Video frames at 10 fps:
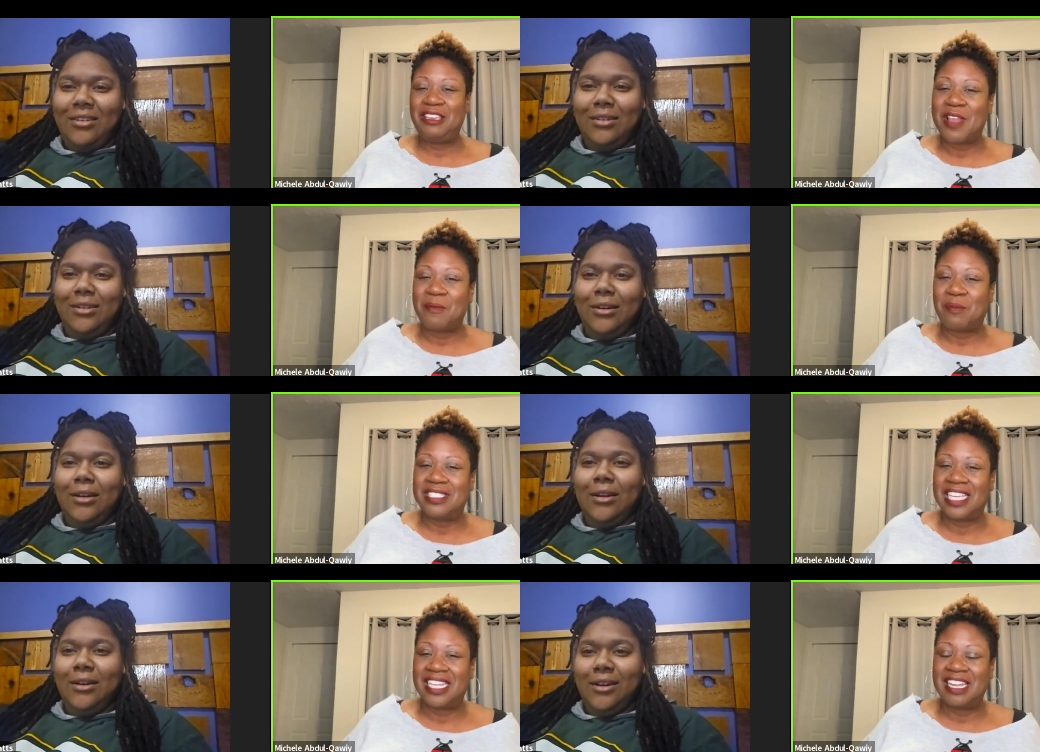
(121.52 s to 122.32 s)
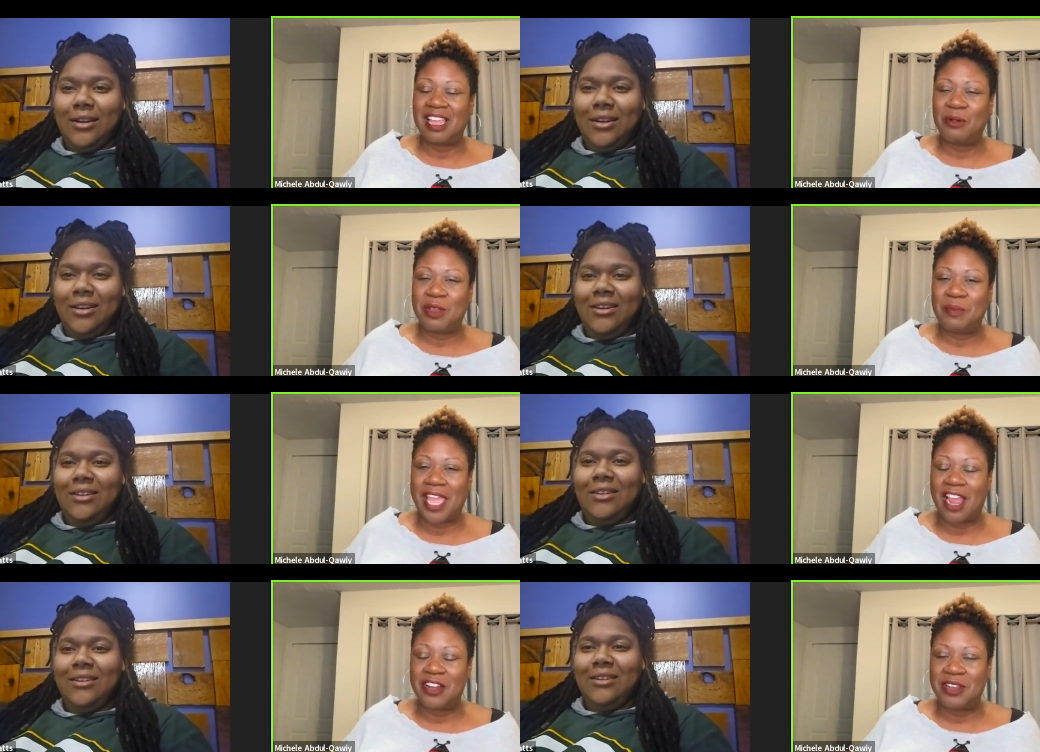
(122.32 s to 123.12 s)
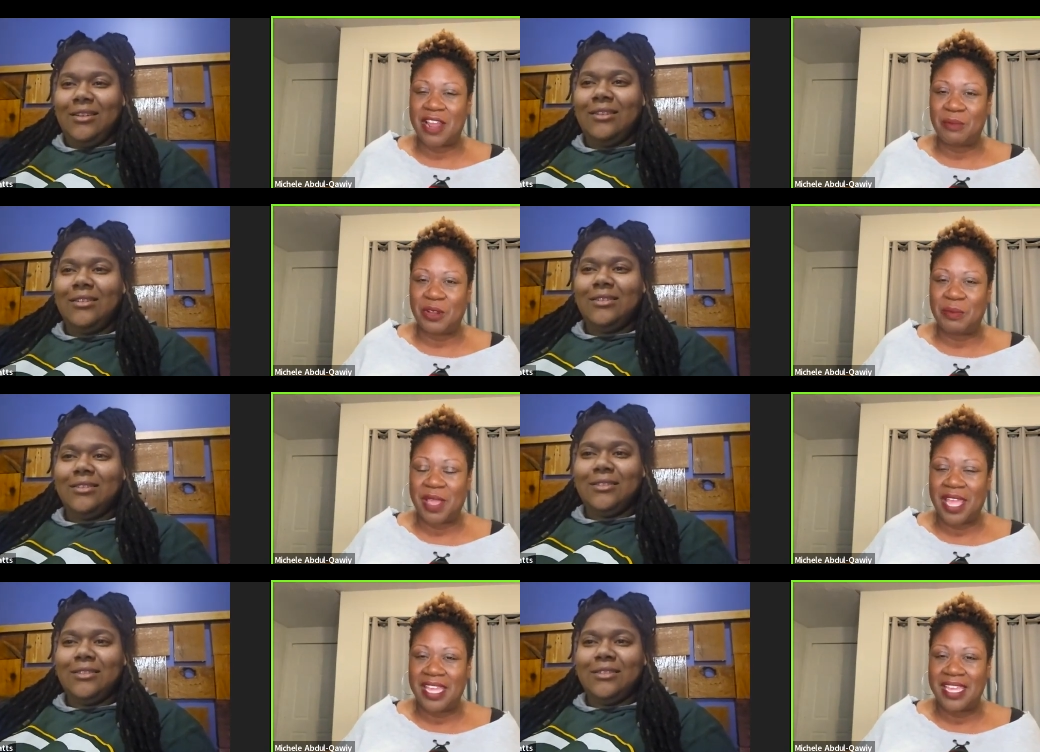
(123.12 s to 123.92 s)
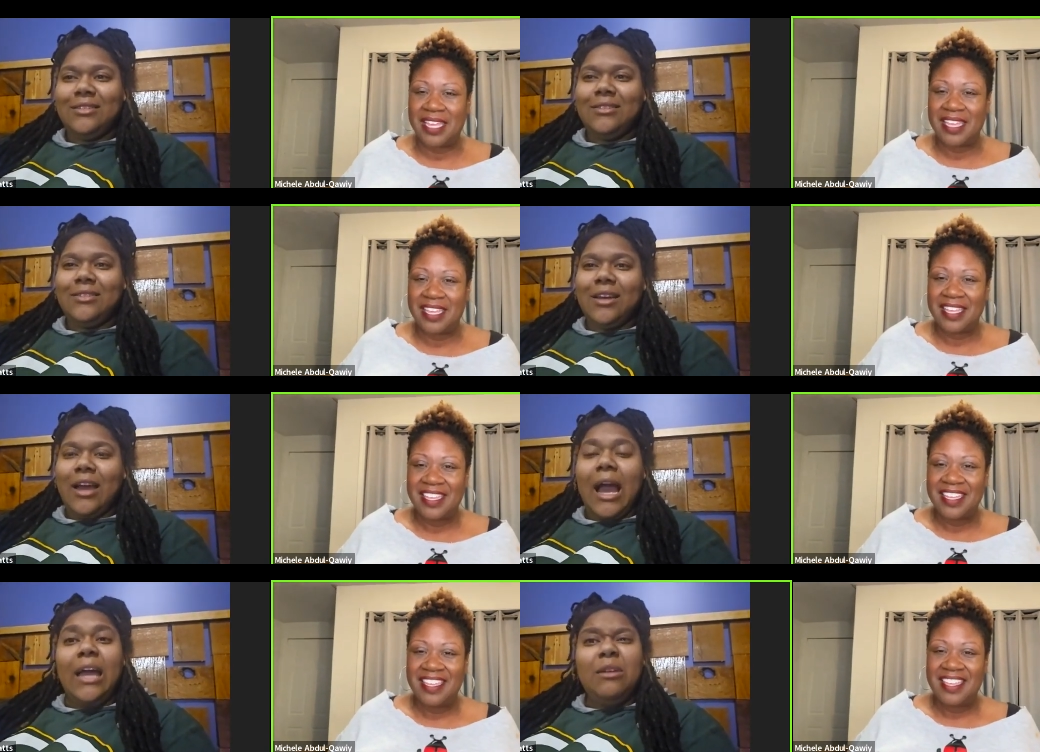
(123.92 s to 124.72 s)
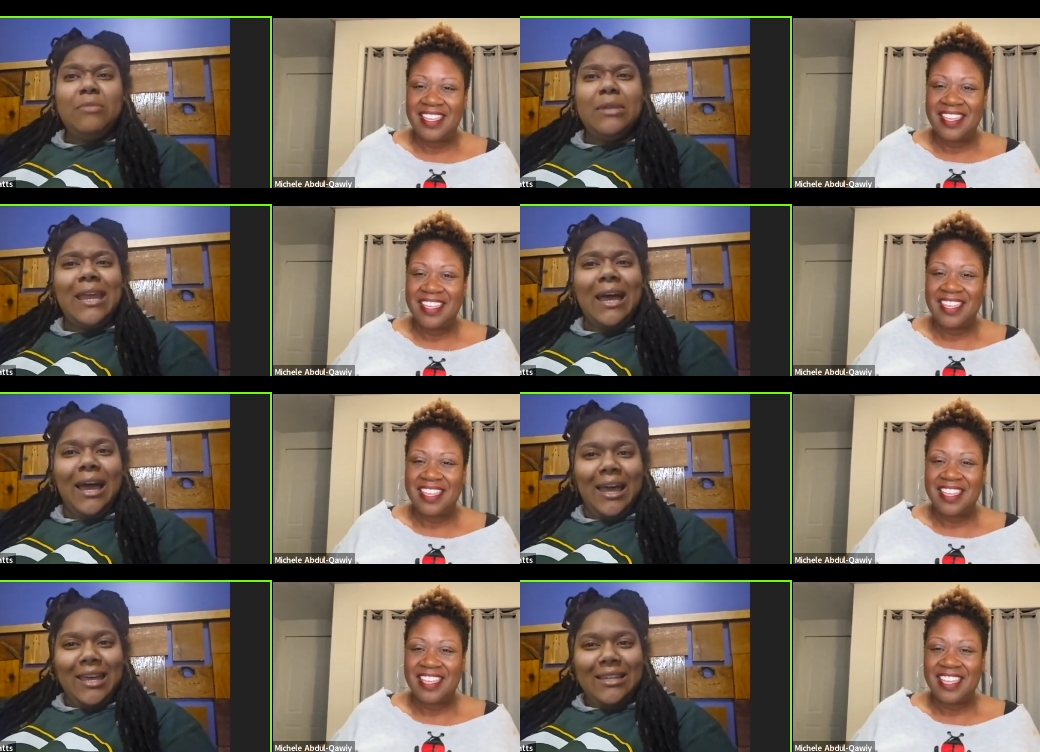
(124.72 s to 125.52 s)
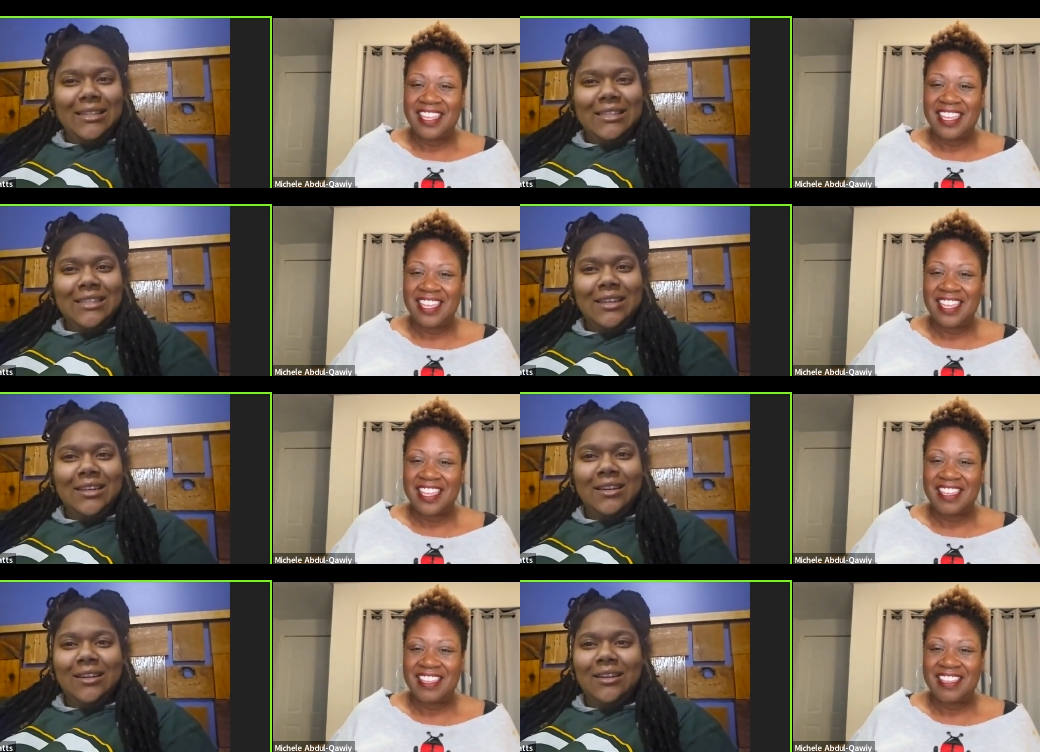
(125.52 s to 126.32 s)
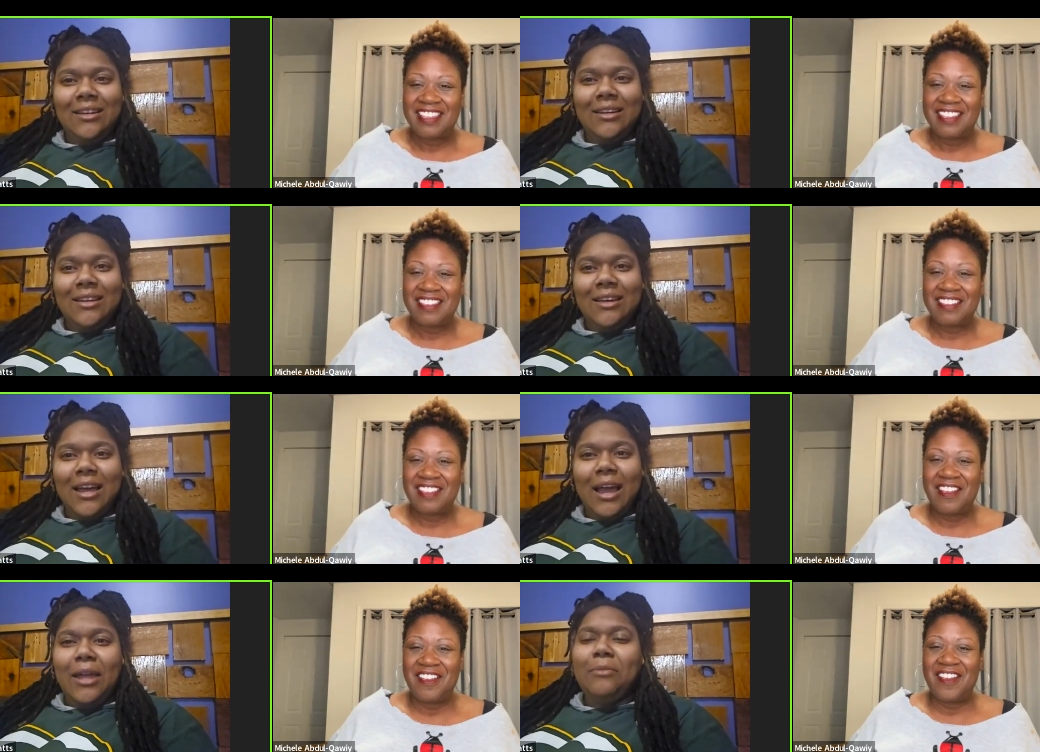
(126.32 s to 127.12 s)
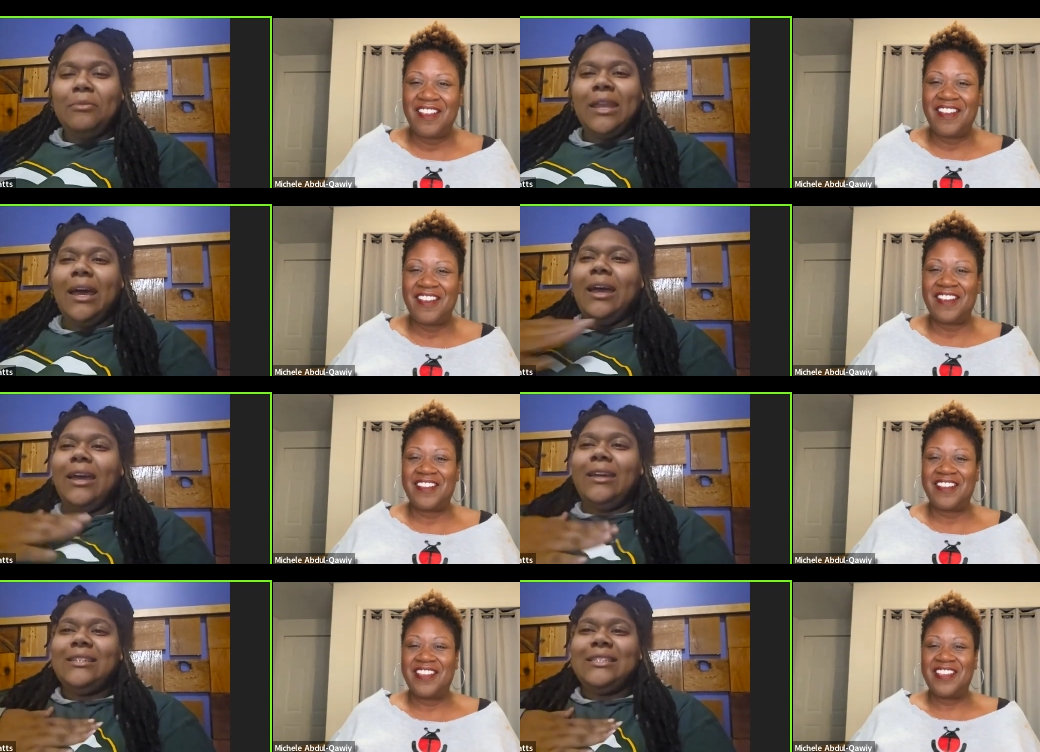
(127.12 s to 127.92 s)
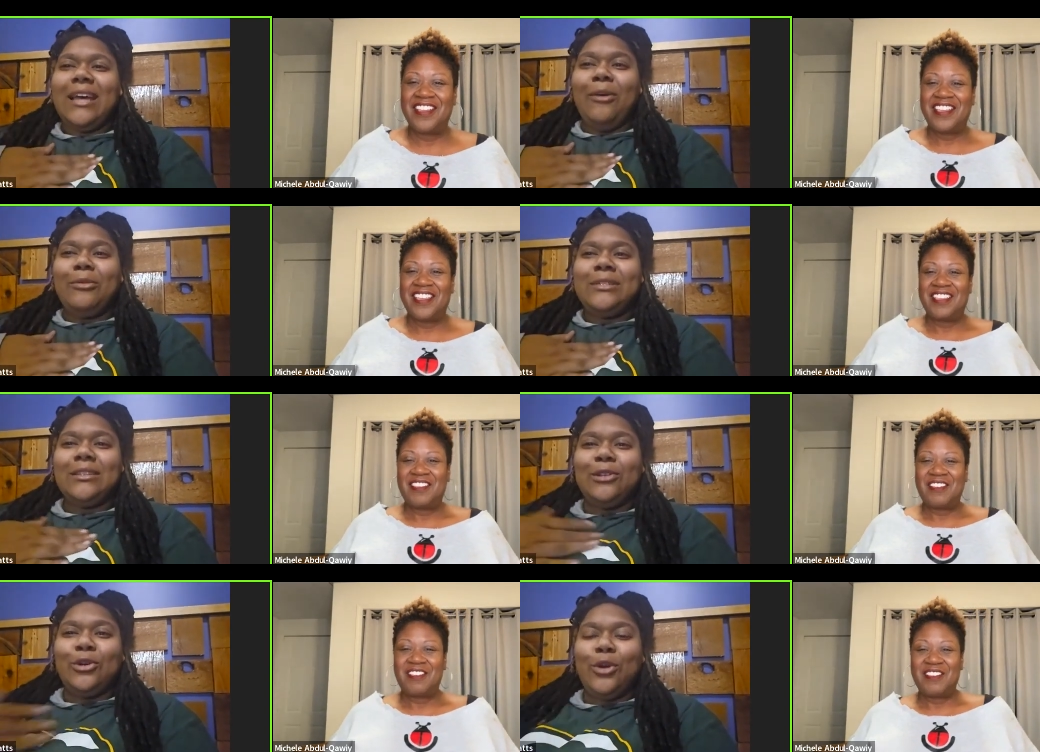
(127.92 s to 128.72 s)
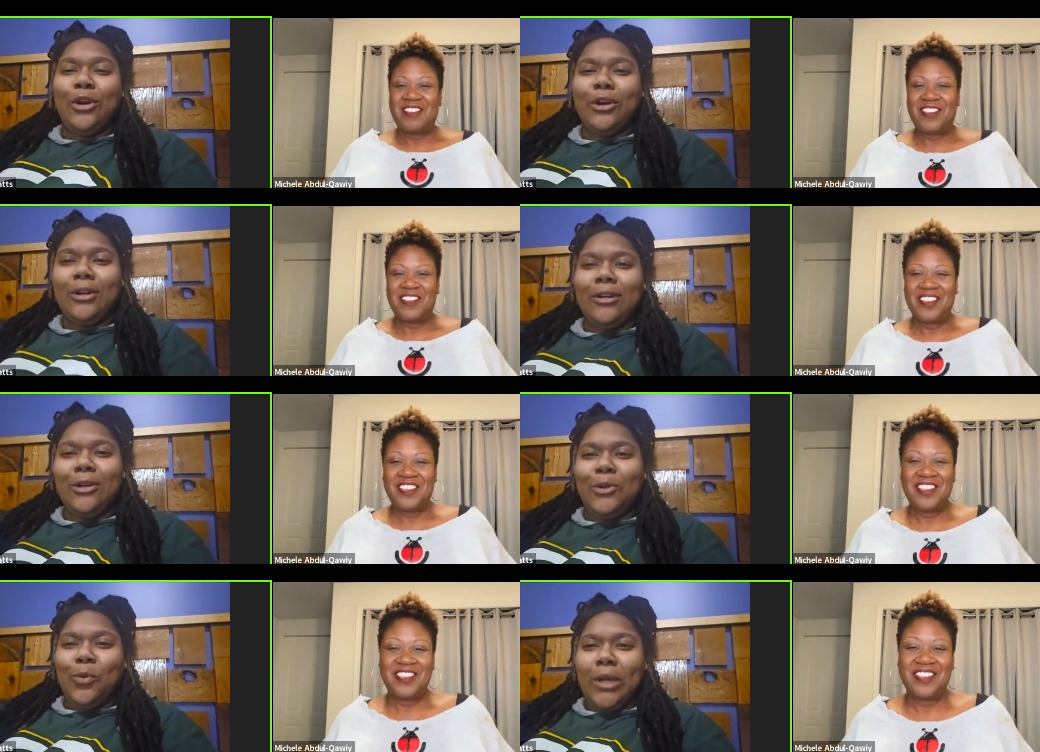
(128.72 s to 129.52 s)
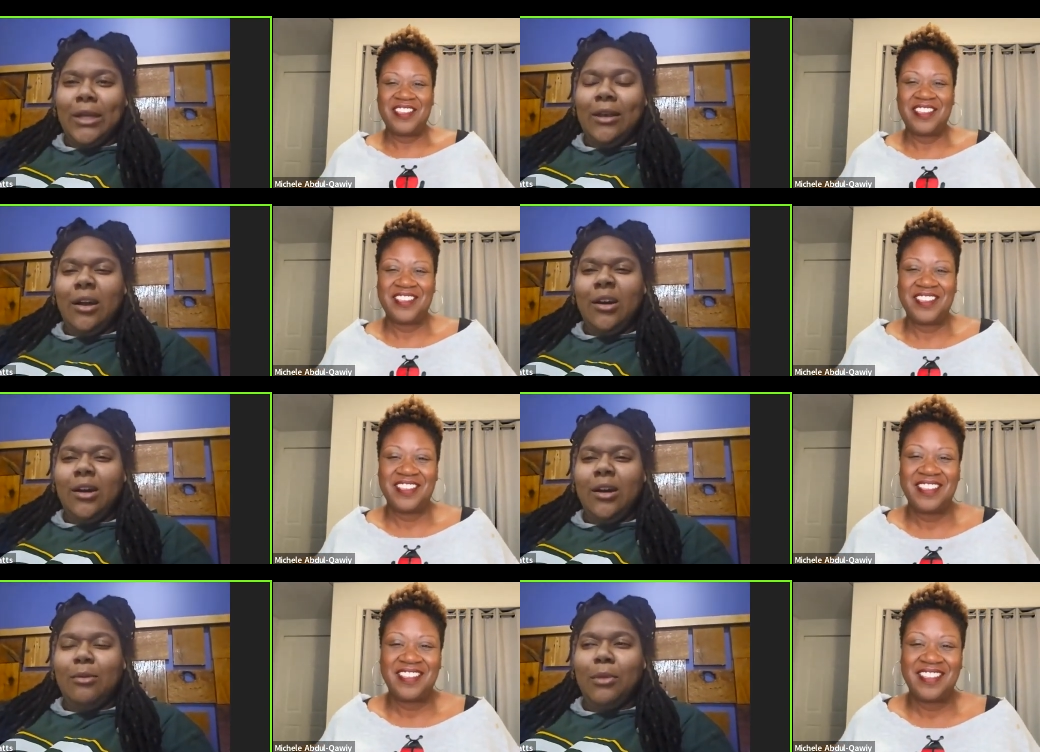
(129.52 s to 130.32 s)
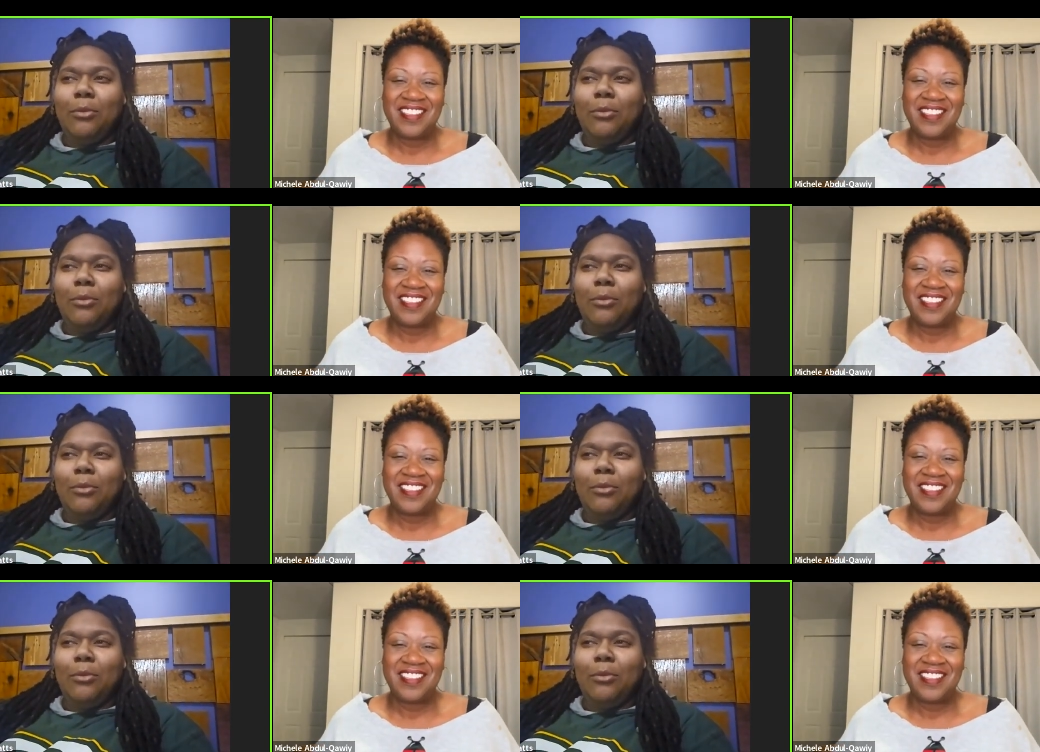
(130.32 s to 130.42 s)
Speaker 1: you representing on um, Green Bay. Are you not from Green Bay?
Speaker 2: I am not. I am not. I was a little girl when um